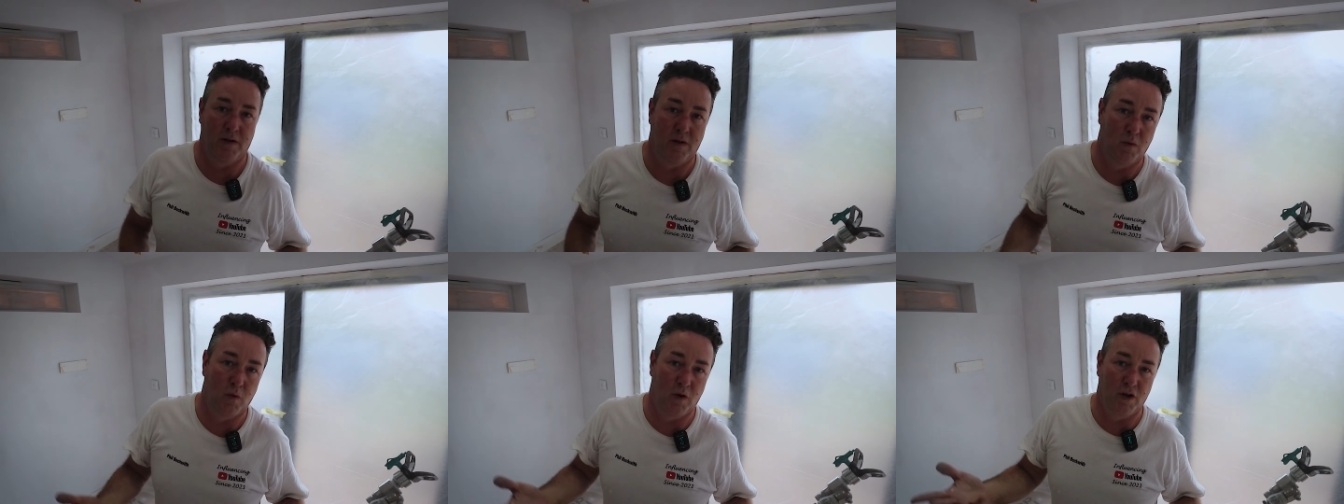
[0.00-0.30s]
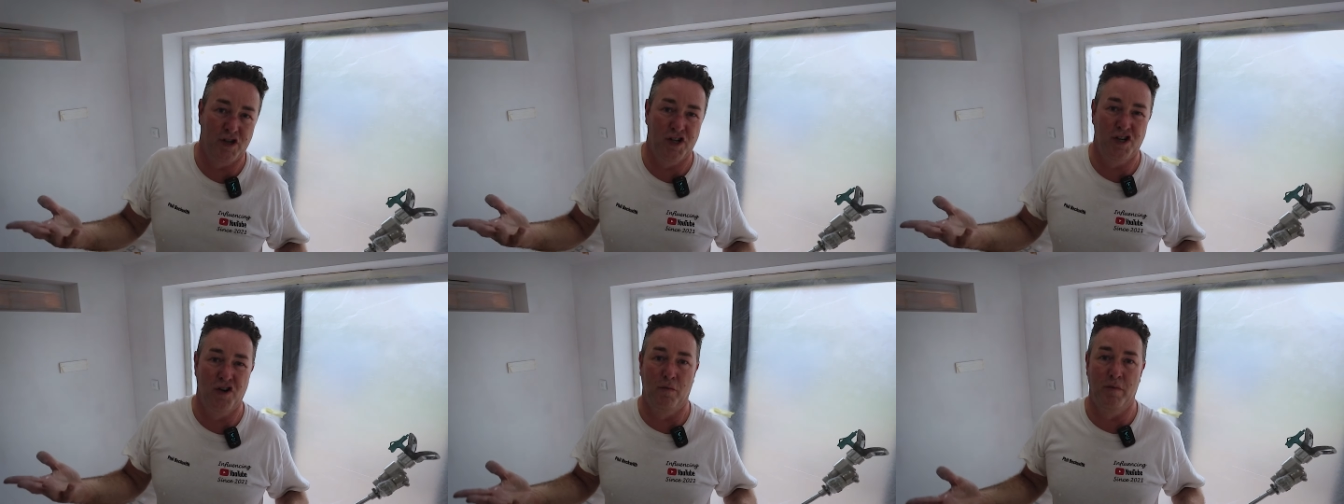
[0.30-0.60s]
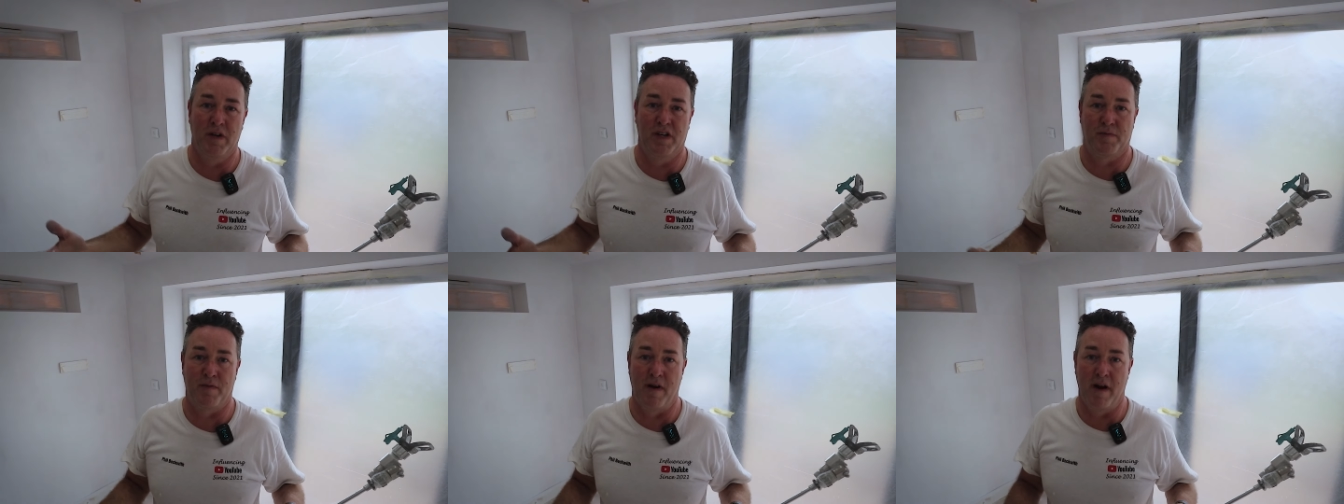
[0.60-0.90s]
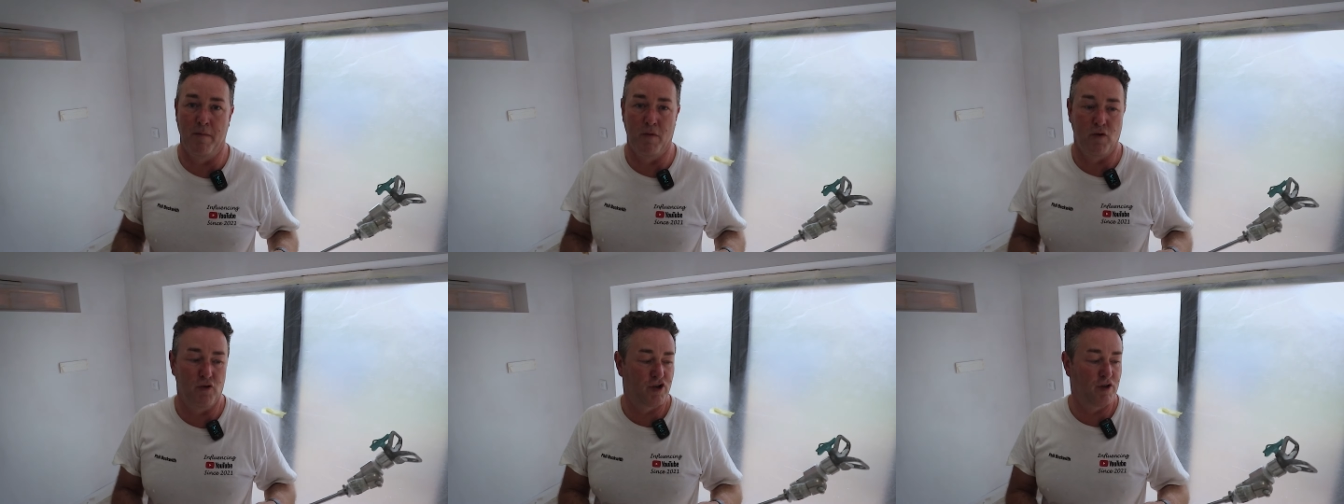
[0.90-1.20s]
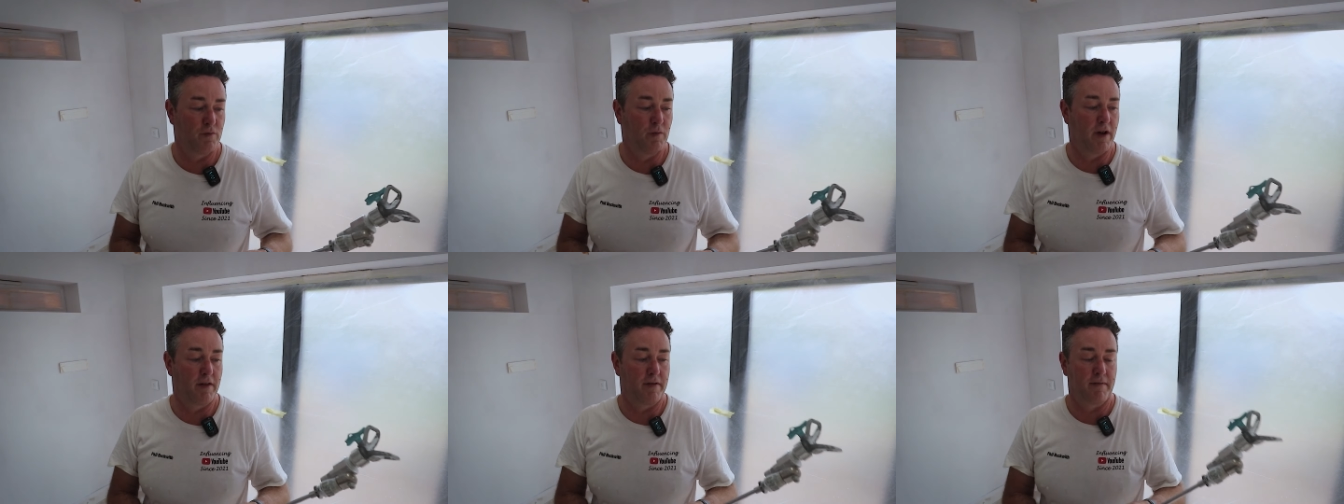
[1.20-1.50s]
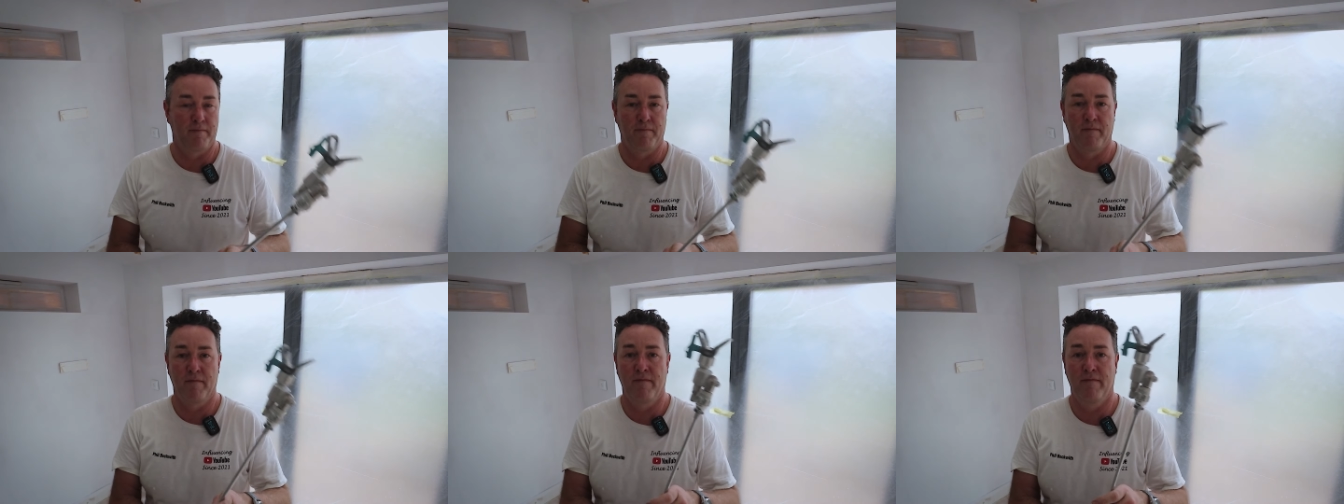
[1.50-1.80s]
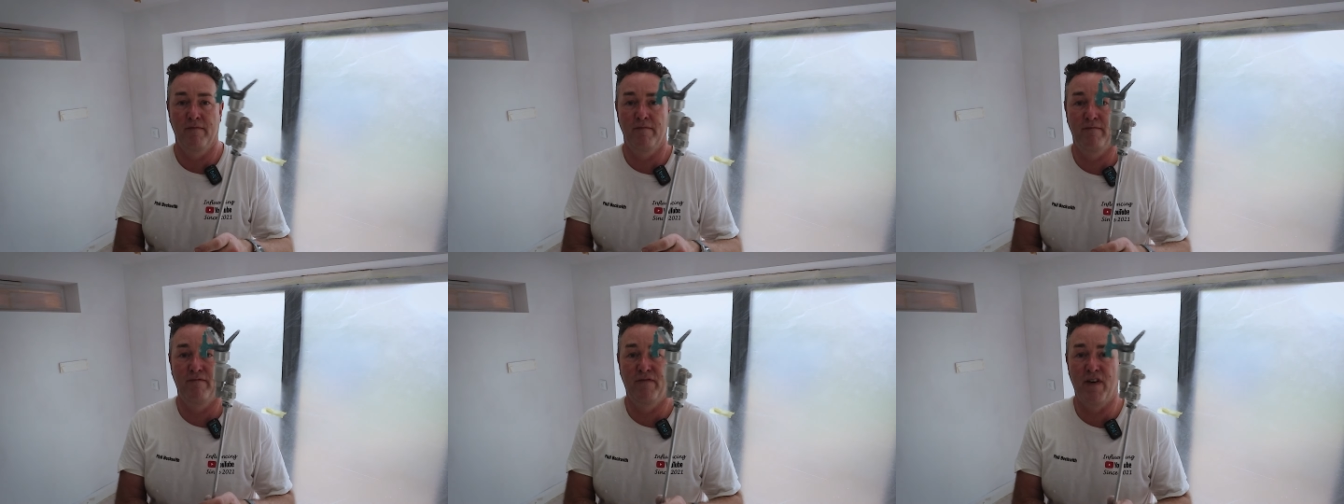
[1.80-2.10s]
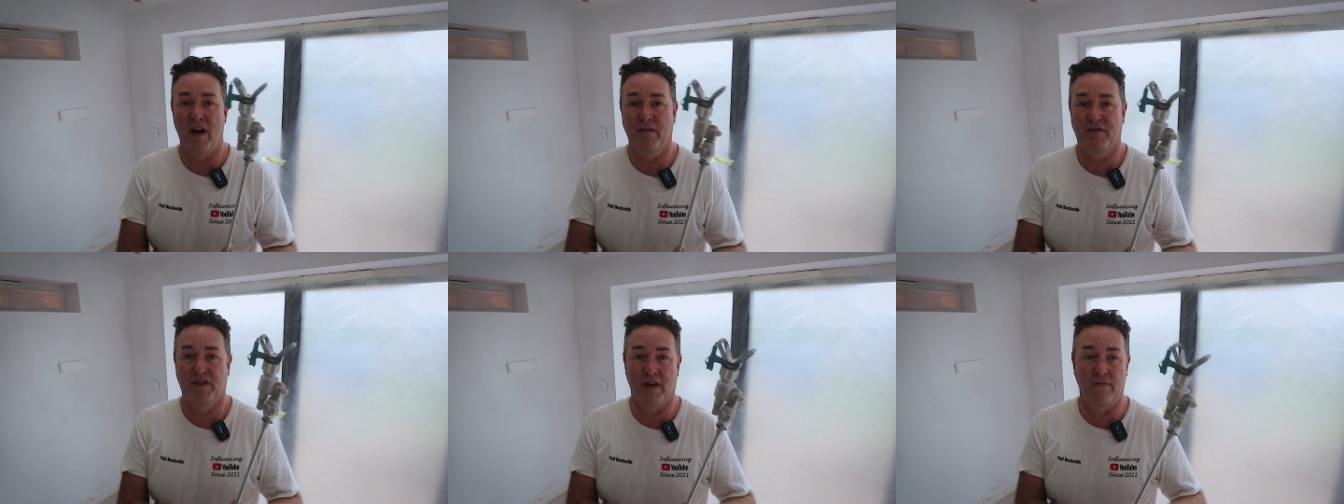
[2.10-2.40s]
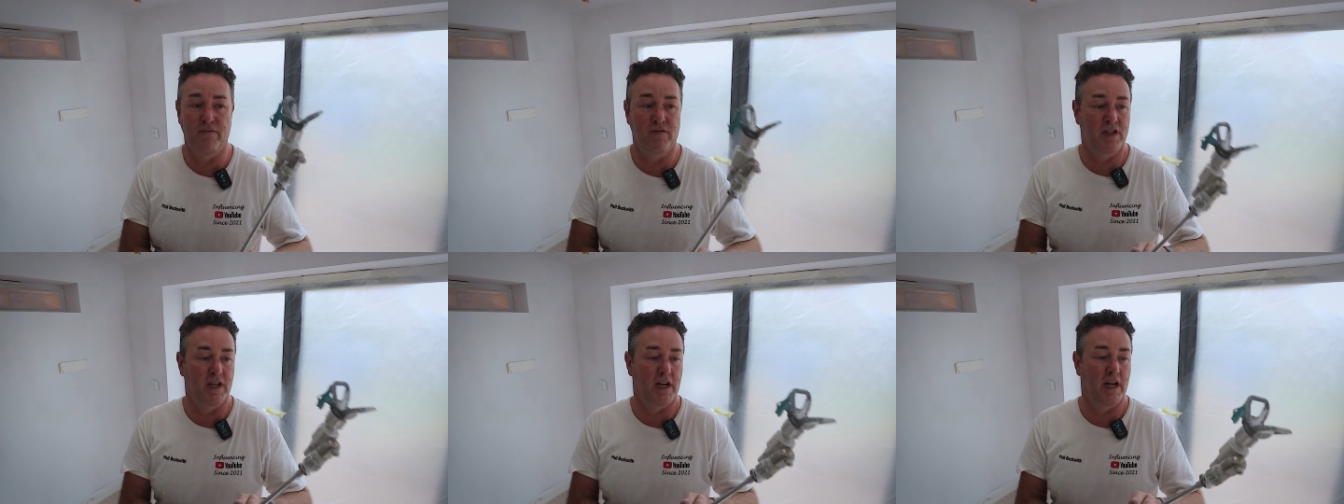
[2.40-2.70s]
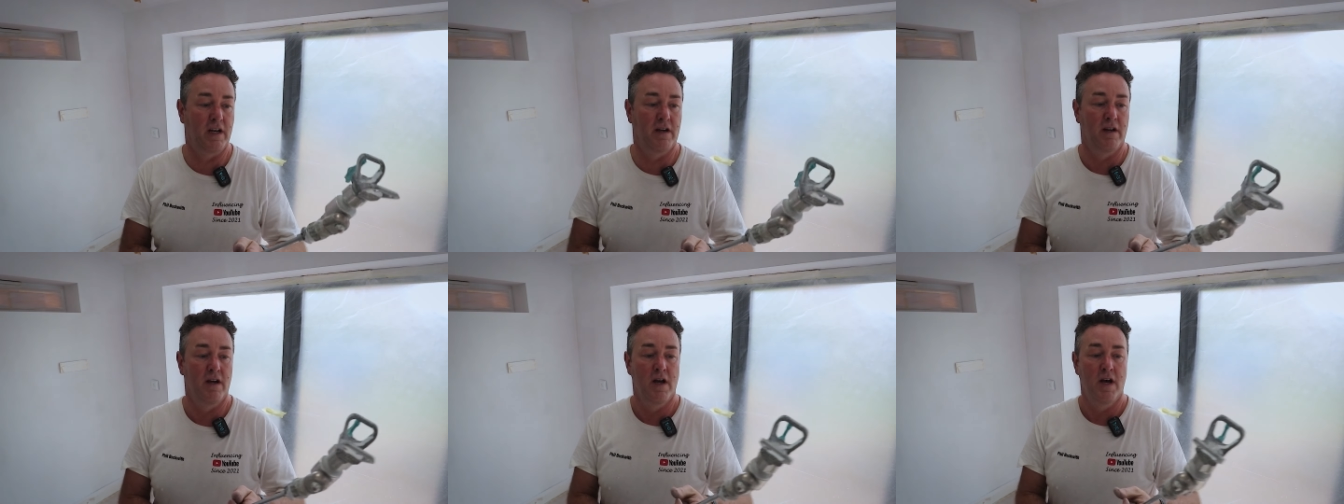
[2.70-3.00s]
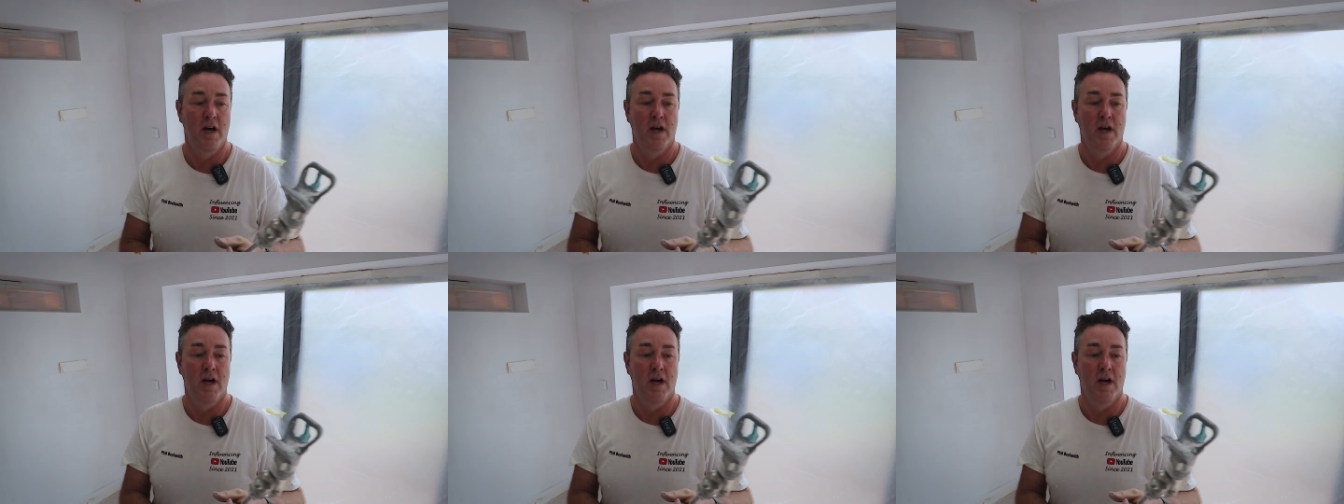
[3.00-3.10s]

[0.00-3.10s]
what do you normally spray emulsion with? 517.